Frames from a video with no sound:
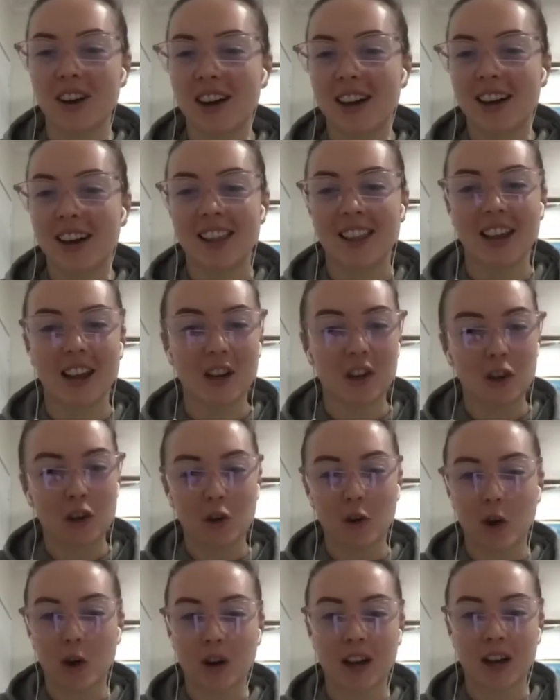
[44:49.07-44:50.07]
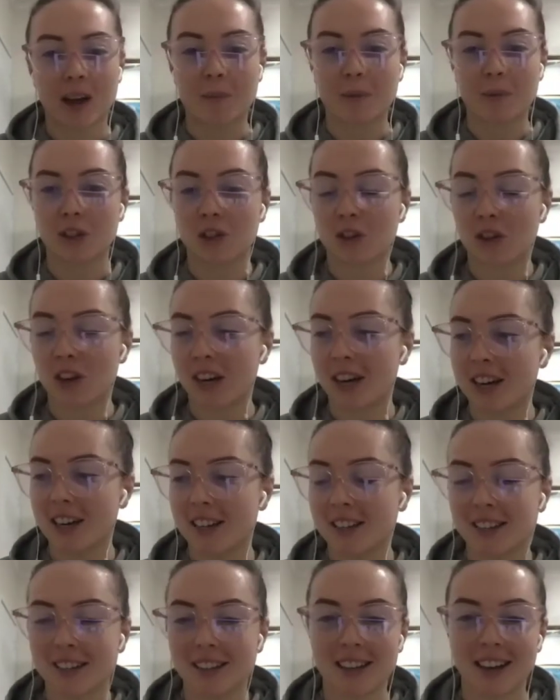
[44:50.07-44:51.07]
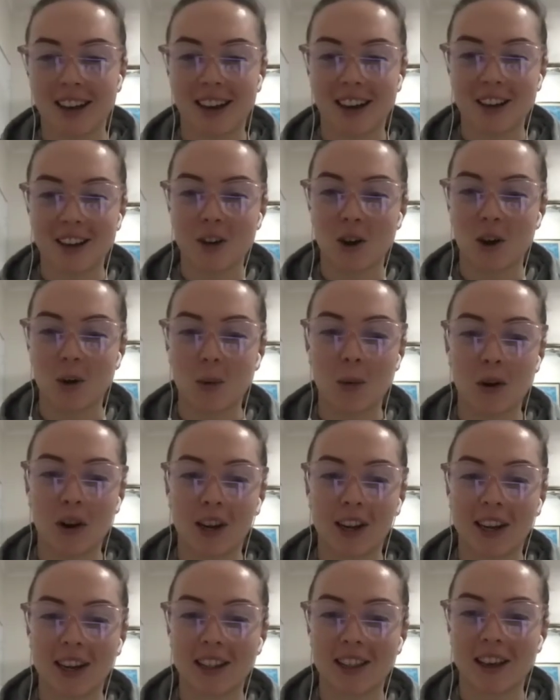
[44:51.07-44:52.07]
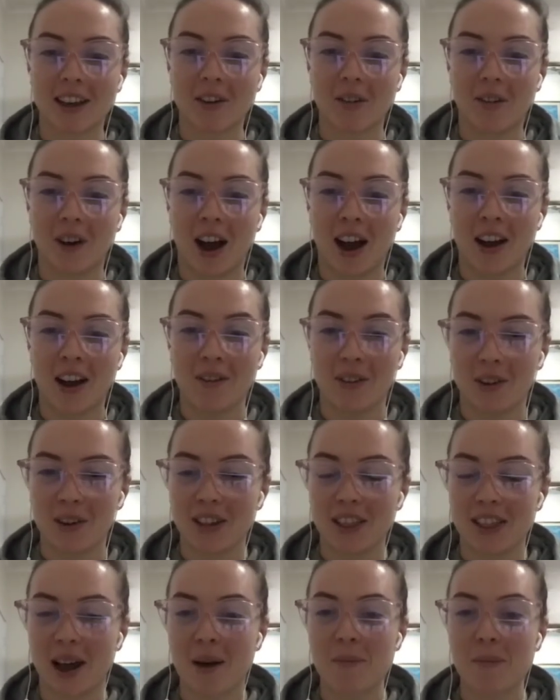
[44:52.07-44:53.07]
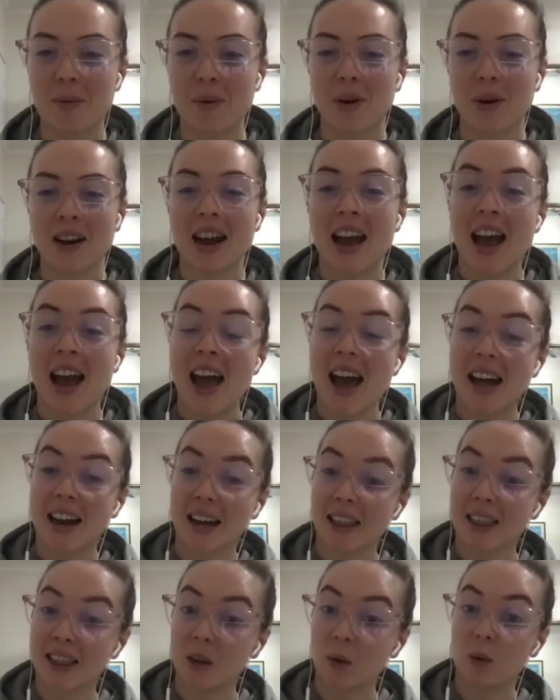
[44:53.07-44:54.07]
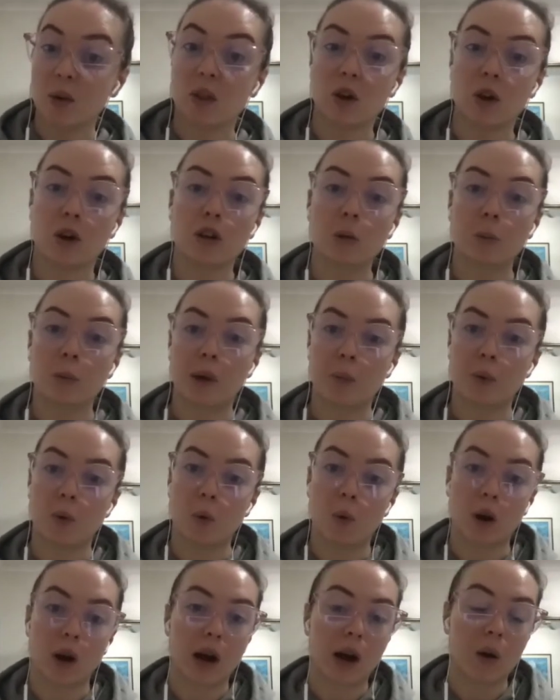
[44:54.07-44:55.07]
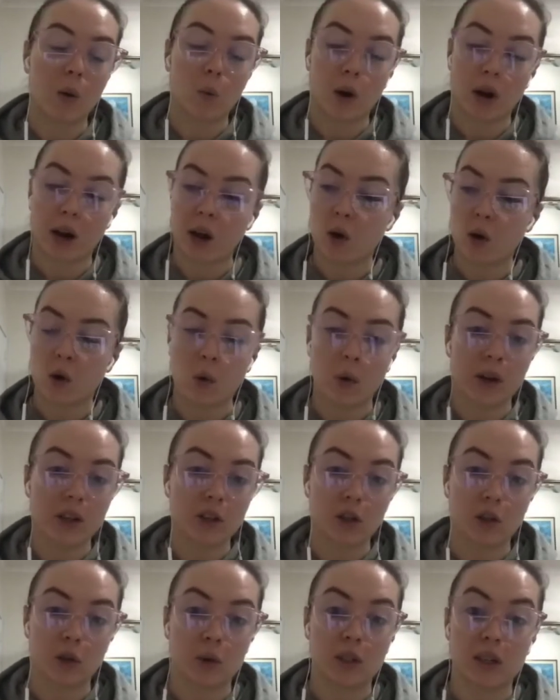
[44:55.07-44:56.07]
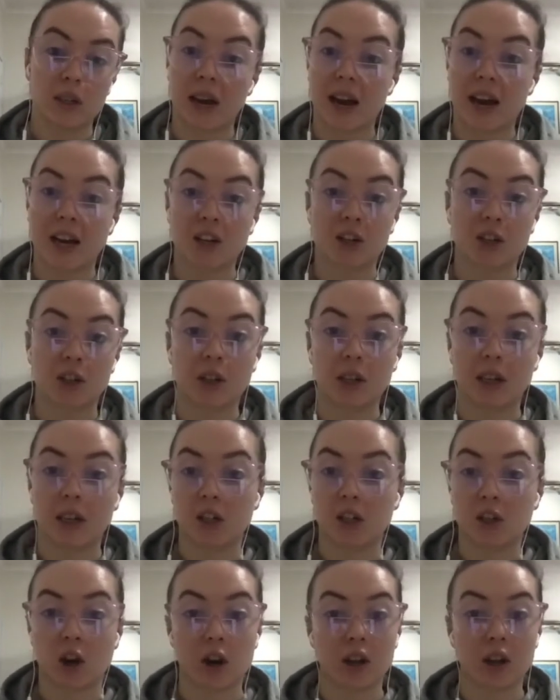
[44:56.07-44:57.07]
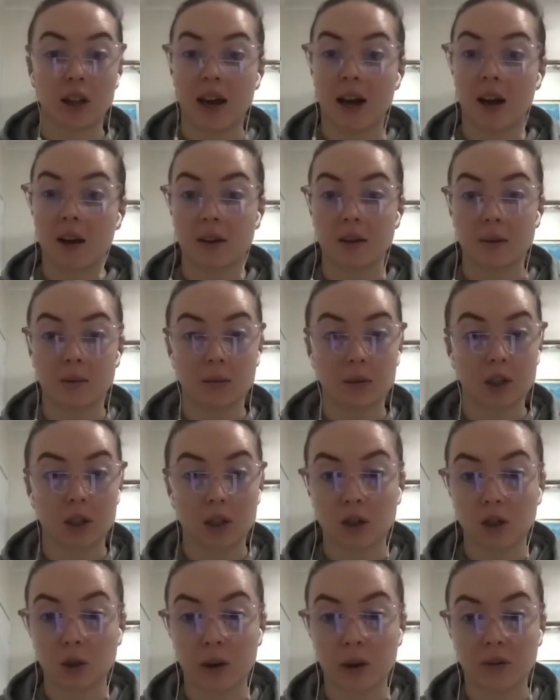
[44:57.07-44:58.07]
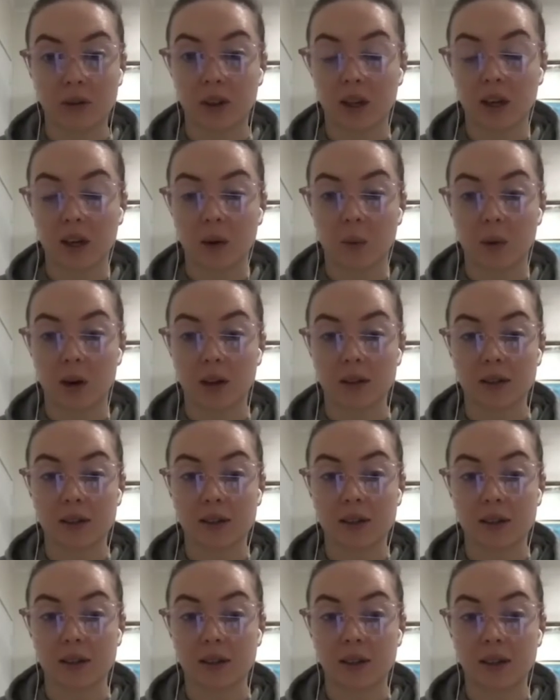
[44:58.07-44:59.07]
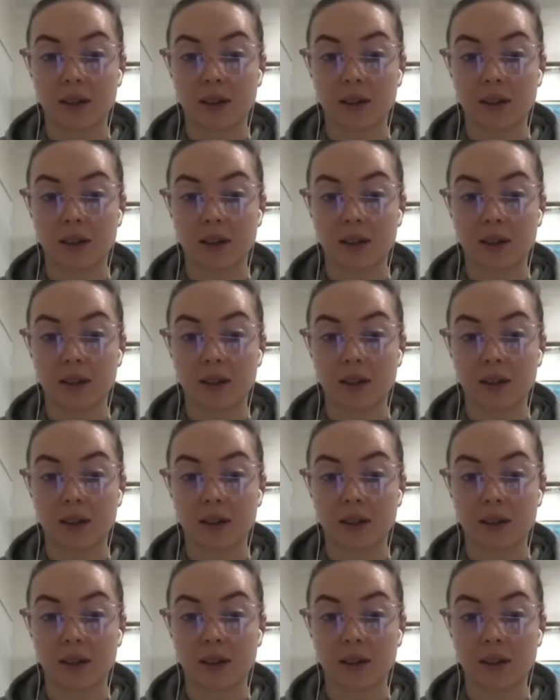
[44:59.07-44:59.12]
their neurochemistry is not working in their favor at that point. And I think with those people, what I always do is I actually don't allow them to do everything at once.